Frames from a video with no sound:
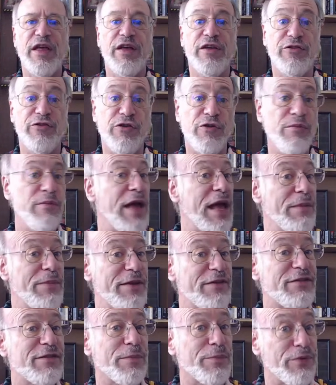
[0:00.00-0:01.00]
you may be
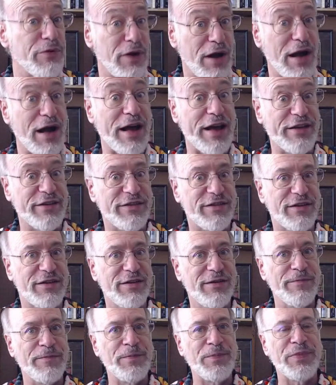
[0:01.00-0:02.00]
surprised
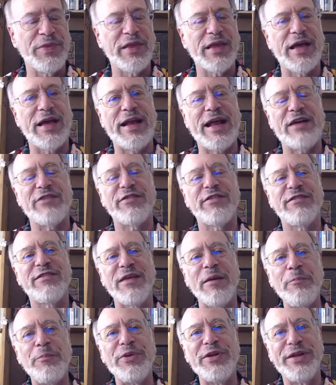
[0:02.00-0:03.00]
at how
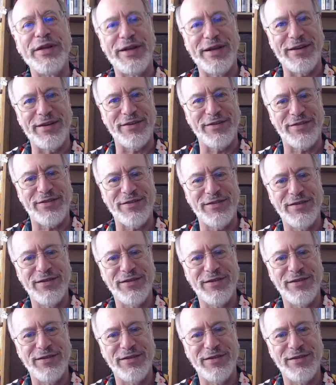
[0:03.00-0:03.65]
simple it is